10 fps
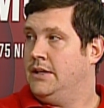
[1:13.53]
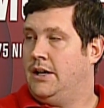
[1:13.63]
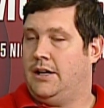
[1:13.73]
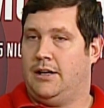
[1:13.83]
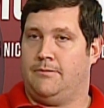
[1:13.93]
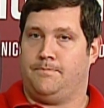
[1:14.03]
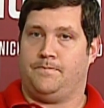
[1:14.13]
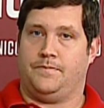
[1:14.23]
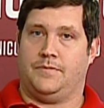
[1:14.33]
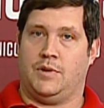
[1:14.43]
And
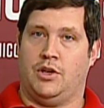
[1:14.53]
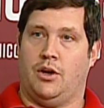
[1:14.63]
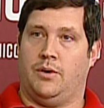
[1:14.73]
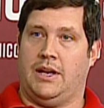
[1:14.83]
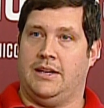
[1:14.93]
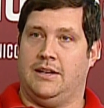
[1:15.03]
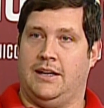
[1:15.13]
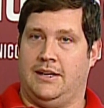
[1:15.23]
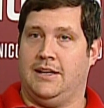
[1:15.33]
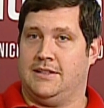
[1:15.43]

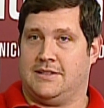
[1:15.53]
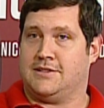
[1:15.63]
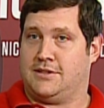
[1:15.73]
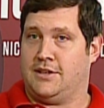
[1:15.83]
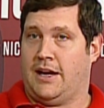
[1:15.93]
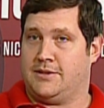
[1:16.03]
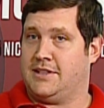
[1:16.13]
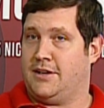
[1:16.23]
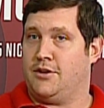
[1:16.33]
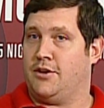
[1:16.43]
it is. I'd
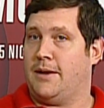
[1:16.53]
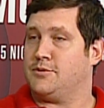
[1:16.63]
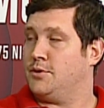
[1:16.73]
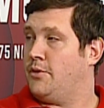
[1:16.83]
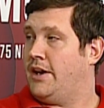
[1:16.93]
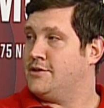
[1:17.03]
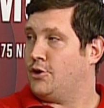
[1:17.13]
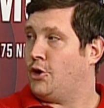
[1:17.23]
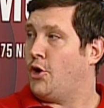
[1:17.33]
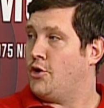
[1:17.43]
say you're absolutely right. It's a
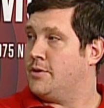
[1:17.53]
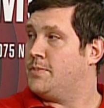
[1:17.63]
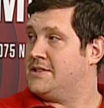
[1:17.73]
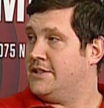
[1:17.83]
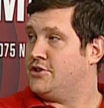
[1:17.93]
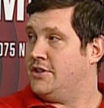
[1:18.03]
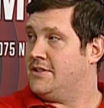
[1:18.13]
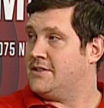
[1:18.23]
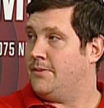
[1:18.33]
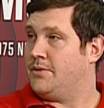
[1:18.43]
learned position.
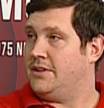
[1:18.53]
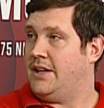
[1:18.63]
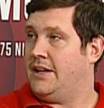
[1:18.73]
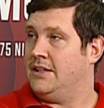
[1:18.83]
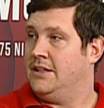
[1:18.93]
It's something that